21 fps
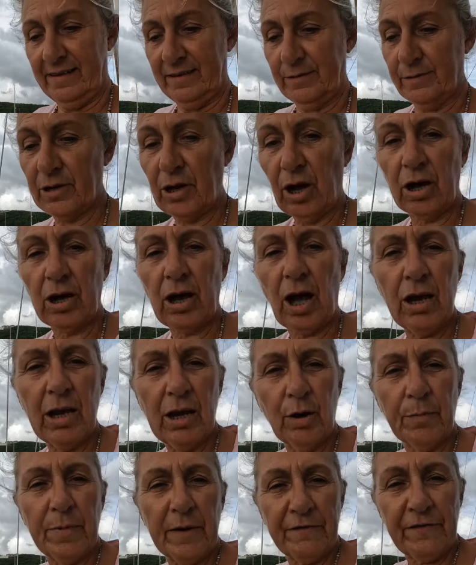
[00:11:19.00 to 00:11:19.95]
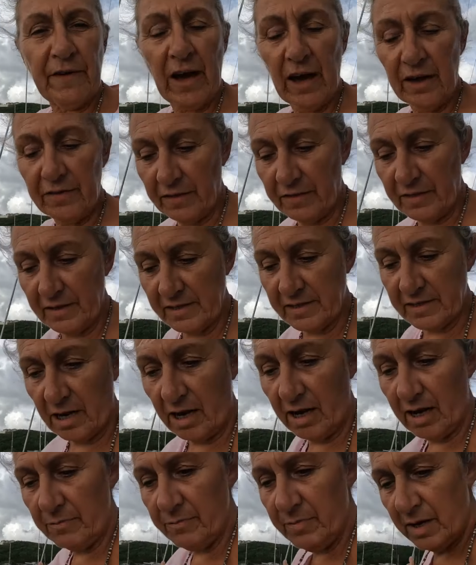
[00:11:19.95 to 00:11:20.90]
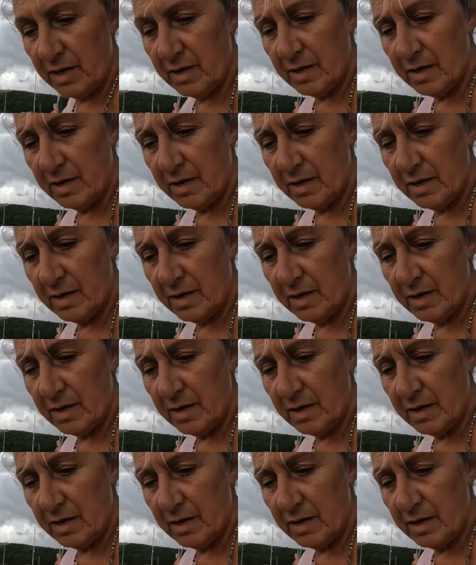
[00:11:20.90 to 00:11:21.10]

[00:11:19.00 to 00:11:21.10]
We've got to go a little bit further this time.